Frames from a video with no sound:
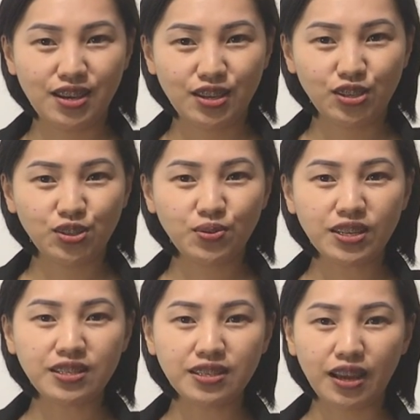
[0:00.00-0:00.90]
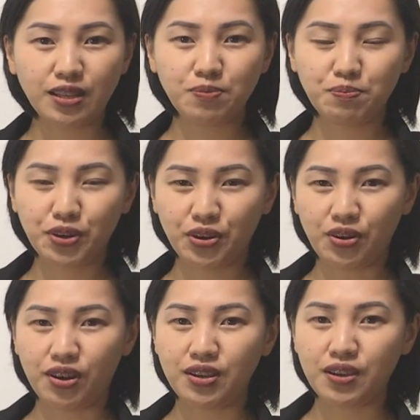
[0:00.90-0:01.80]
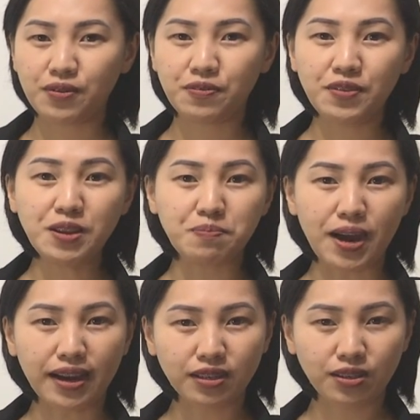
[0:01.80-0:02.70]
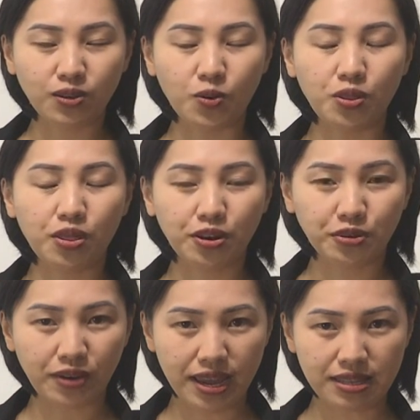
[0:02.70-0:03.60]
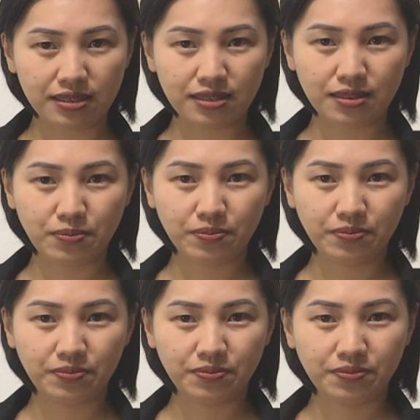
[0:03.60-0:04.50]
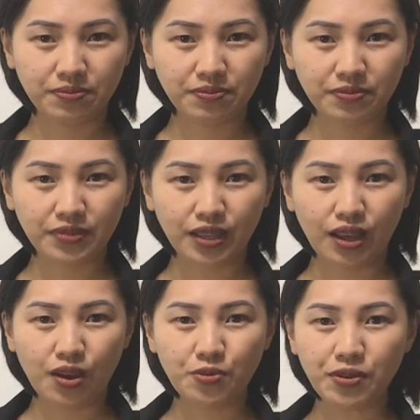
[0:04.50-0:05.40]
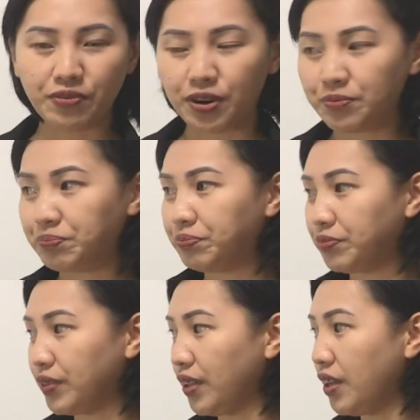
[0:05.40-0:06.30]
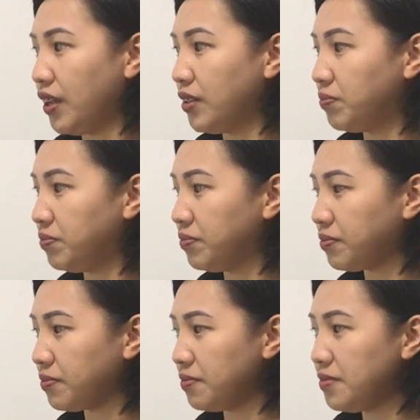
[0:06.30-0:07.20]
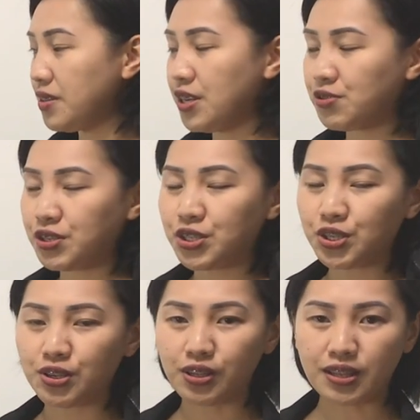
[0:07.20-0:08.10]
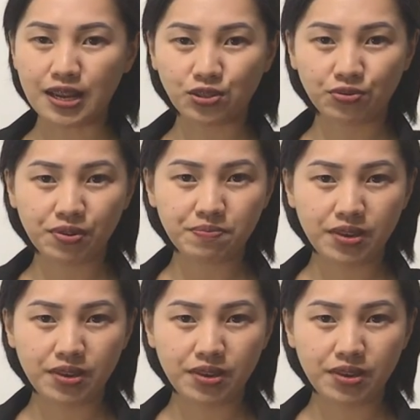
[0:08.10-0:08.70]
Students get periodic feedback on their grades. However, in a traditional classroom,